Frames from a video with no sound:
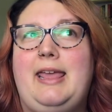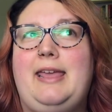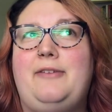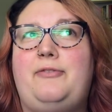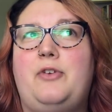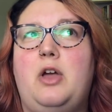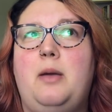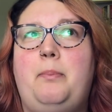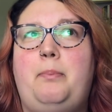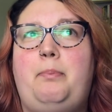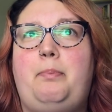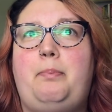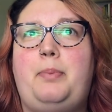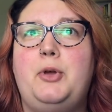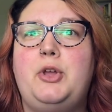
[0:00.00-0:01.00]
If a
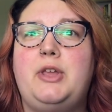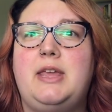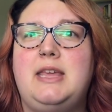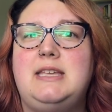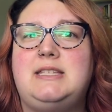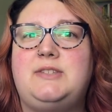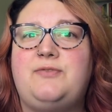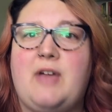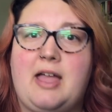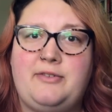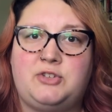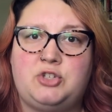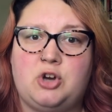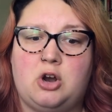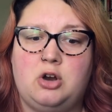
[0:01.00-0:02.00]
book is
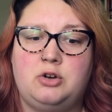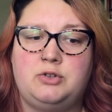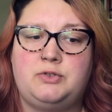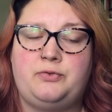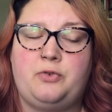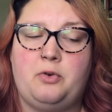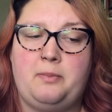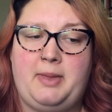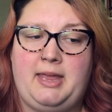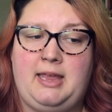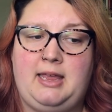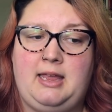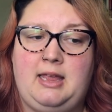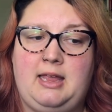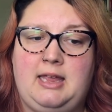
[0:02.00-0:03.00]
five stars for
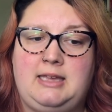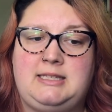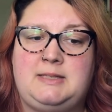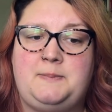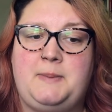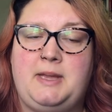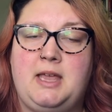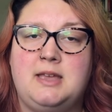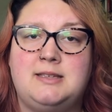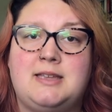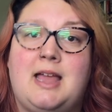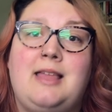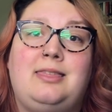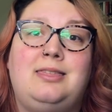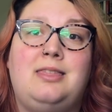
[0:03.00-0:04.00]
me, it's because
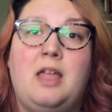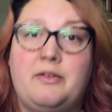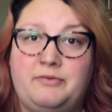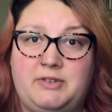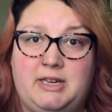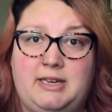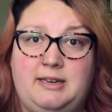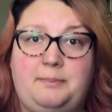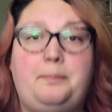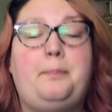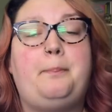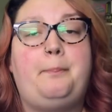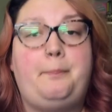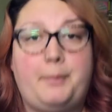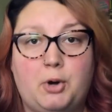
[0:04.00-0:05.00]
I loved it
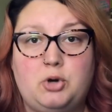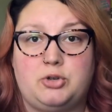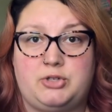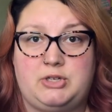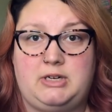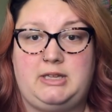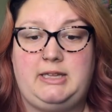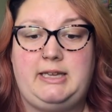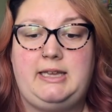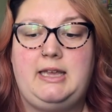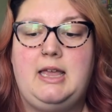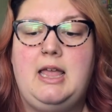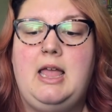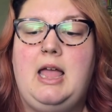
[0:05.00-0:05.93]
personally.